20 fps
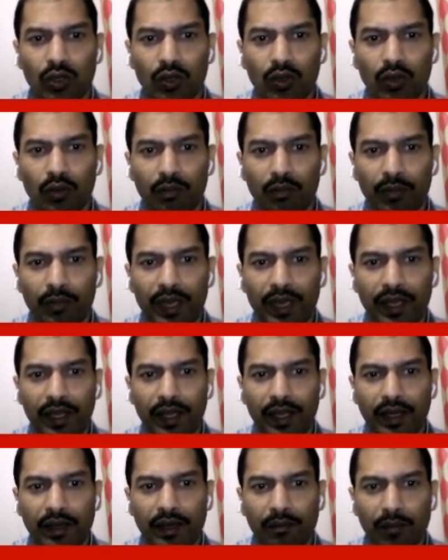make a
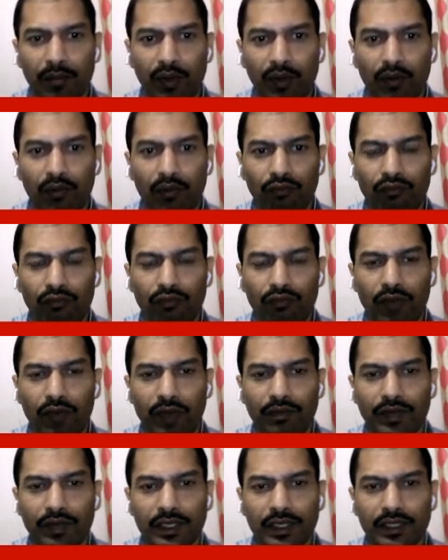number of
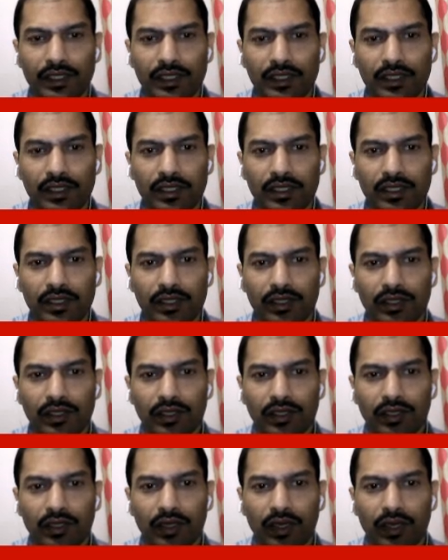vibrations
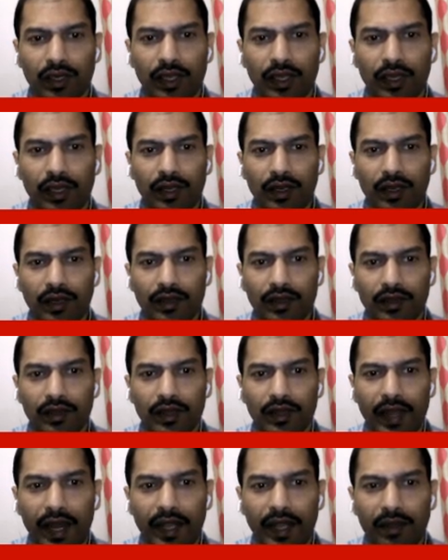in
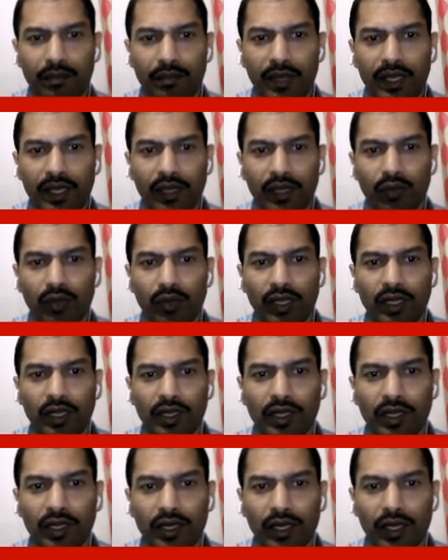that particular
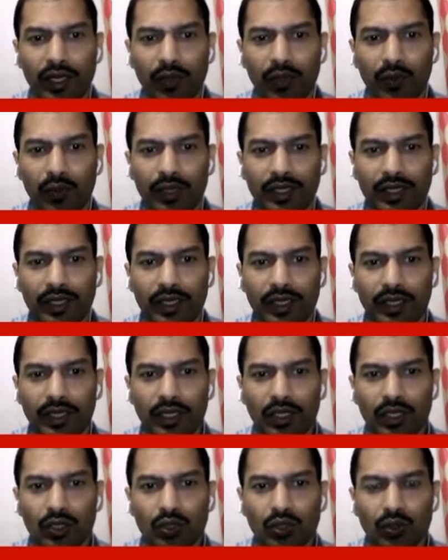liquid.
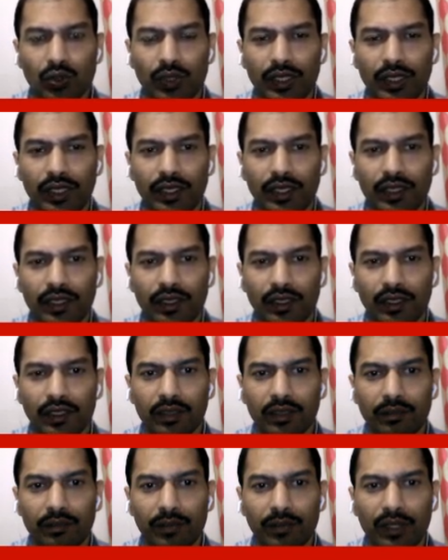So here,
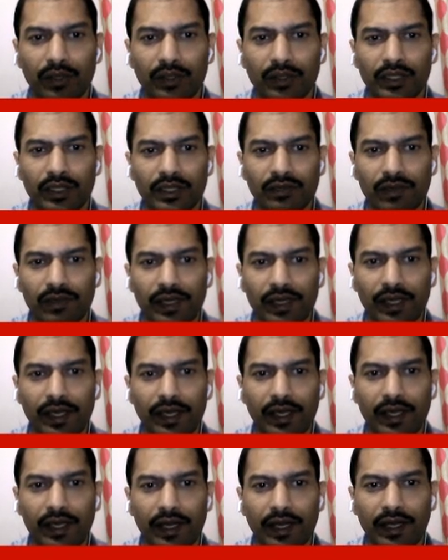because this will
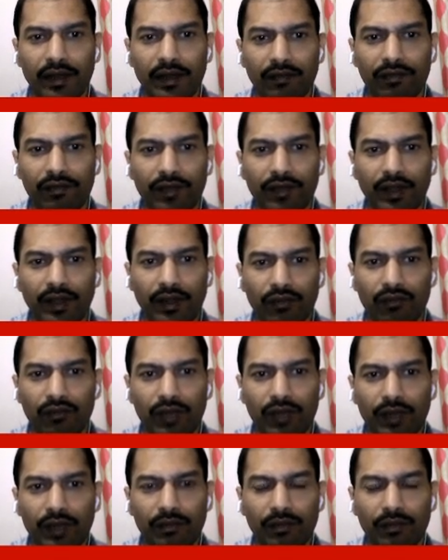create a different
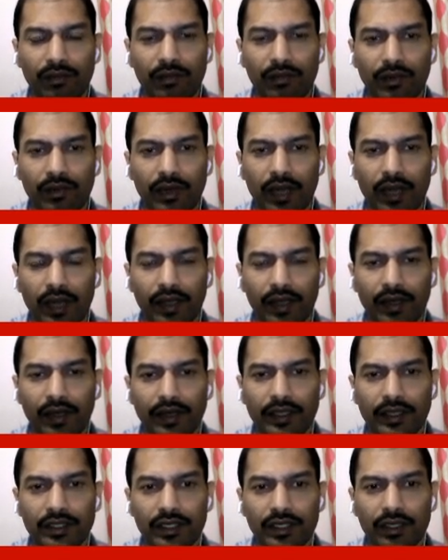wave like
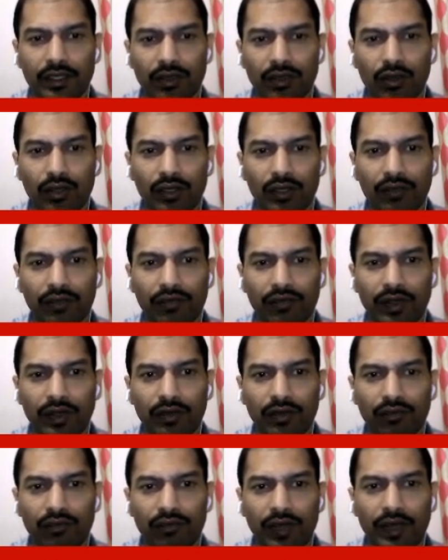nature or different
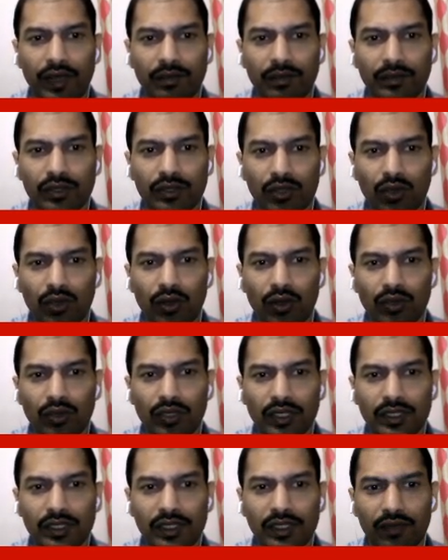waves on the
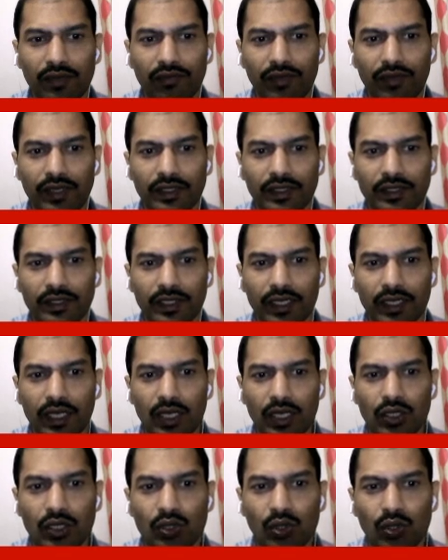surface.
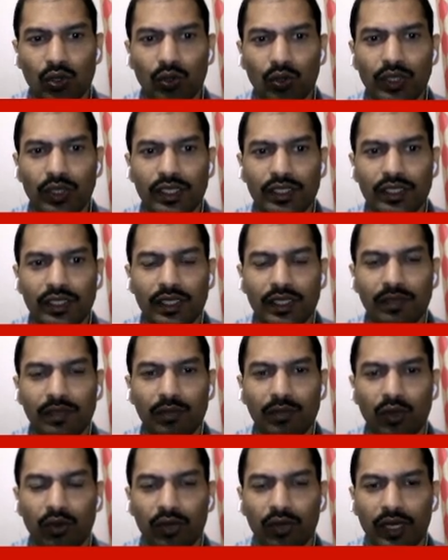So Louis de
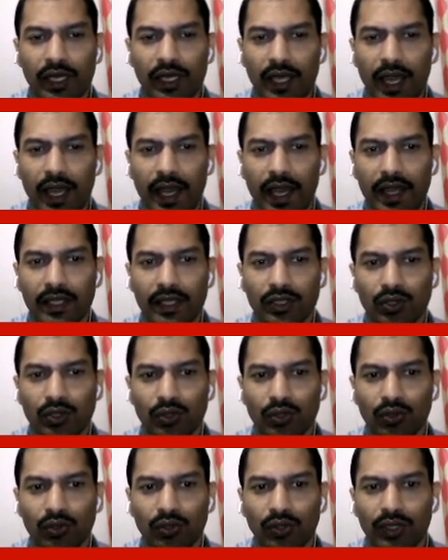Broglie, as you
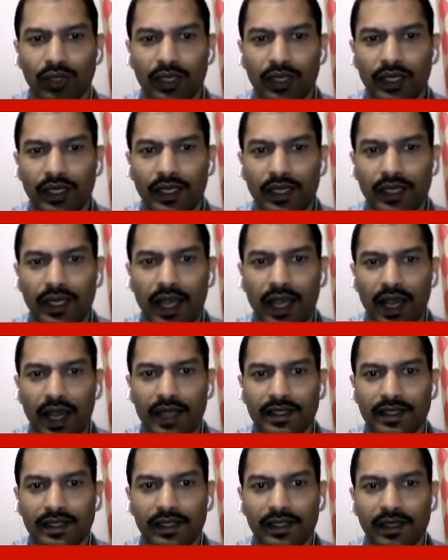know, he
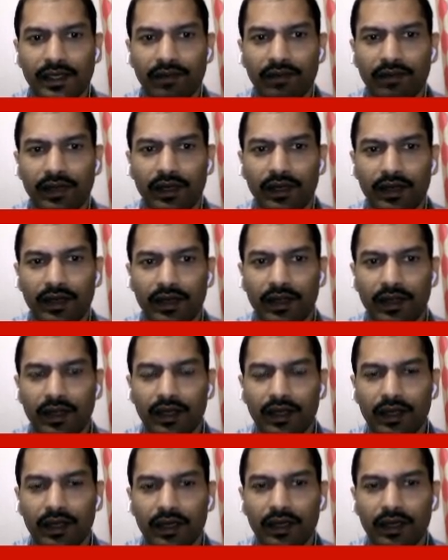has given
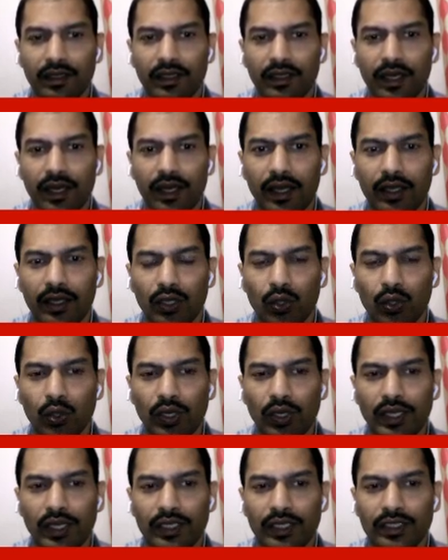the dual
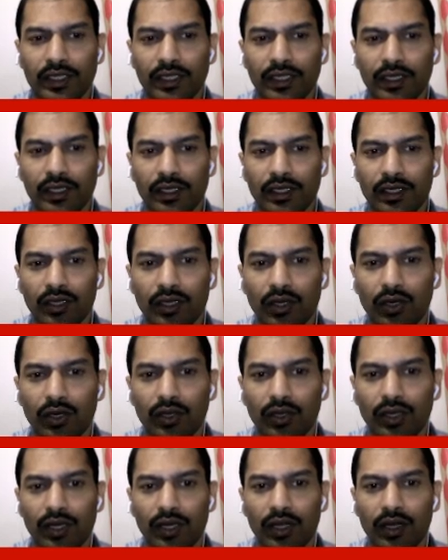nature, or
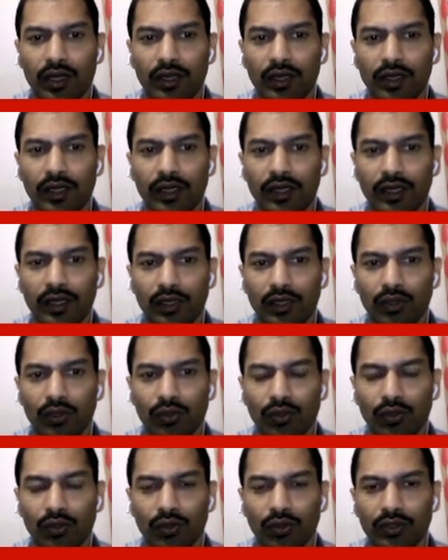
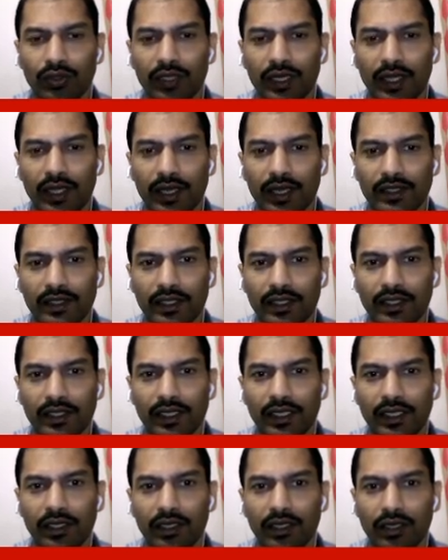that is
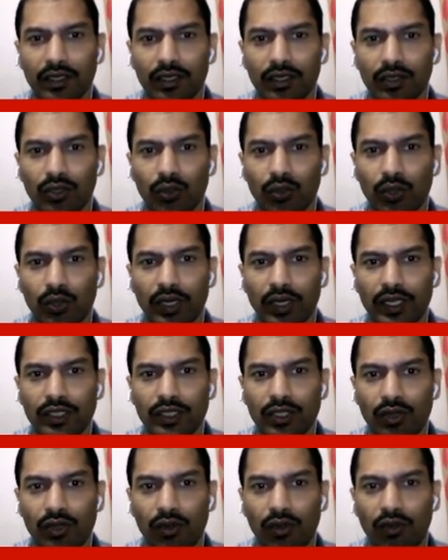the dual
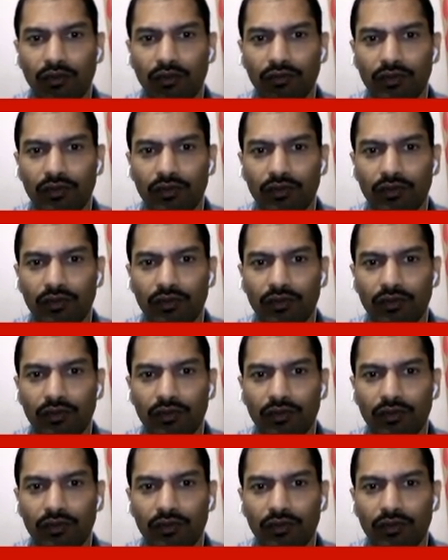nature of